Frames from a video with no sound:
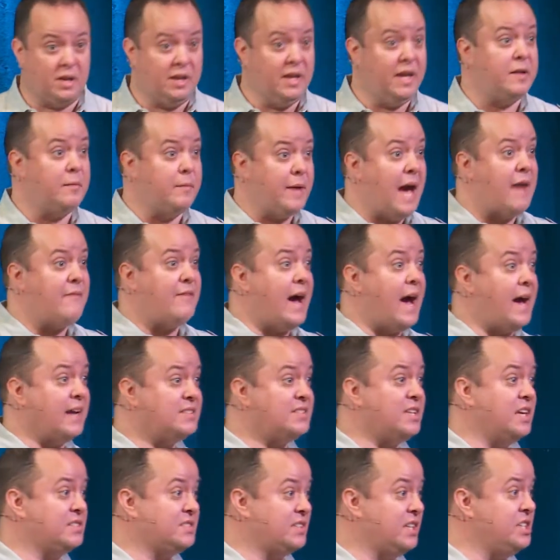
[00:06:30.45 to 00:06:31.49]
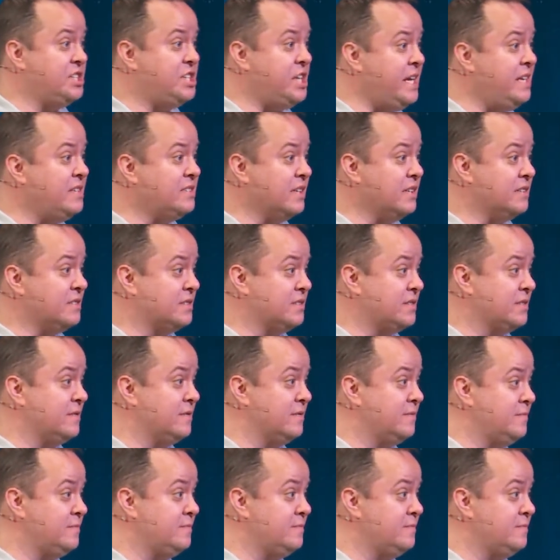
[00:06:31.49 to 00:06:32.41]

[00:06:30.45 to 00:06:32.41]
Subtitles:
let them have access to Jesus.